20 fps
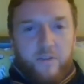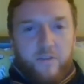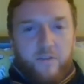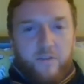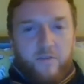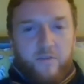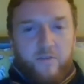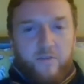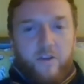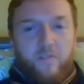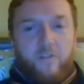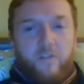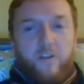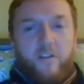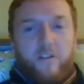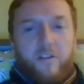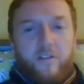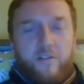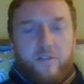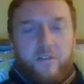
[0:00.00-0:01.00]
forever.
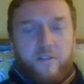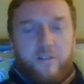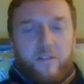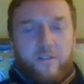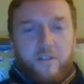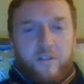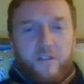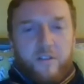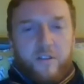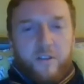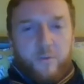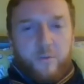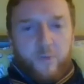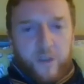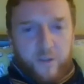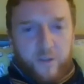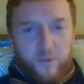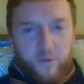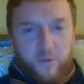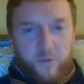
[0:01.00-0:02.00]
And we
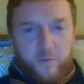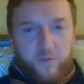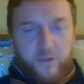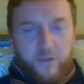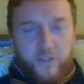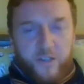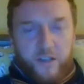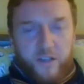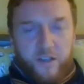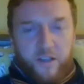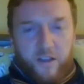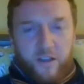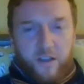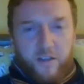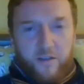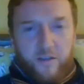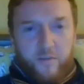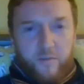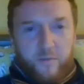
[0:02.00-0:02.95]
can all appreciate that.